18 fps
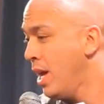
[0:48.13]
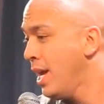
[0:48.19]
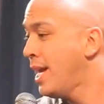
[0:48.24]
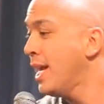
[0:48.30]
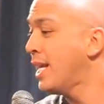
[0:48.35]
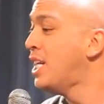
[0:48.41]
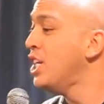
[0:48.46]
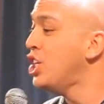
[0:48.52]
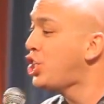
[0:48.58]

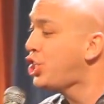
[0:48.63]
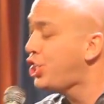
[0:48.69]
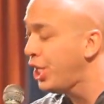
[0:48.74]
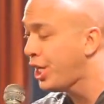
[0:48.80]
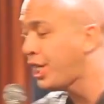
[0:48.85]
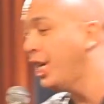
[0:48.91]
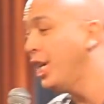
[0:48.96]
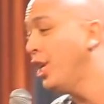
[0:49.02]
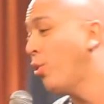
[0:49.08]
Get the
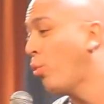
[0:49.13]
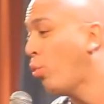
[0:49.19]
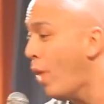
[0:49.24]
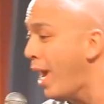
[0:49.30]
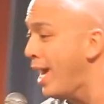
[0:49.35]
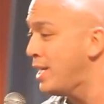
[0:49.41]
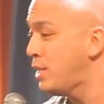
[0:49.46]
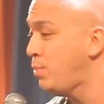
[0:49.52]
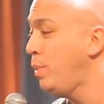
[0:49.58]
chicken and
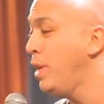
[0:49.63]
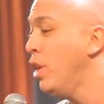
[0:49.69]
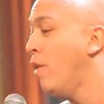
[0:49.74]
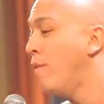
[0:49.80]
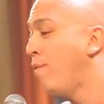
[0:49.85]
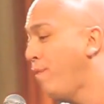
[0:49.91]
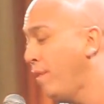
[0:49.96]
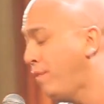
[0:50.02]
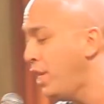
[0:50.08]
rice being on
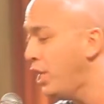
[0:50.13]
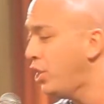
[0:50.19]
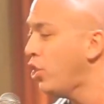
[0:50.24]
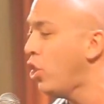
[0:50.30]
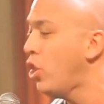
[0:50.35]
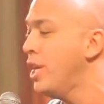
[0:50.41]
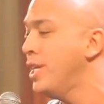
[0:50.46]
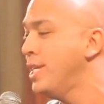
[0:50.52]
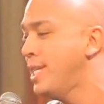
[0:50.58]

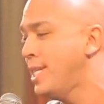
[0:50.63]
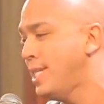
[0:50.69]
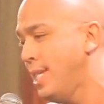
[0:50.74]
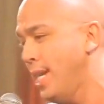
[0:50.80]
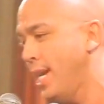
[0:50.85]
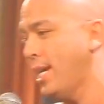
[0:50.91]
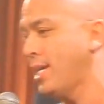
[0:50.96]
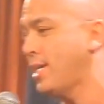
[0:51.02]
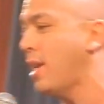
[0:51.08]
53rd and
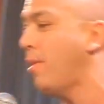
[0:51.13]
6th.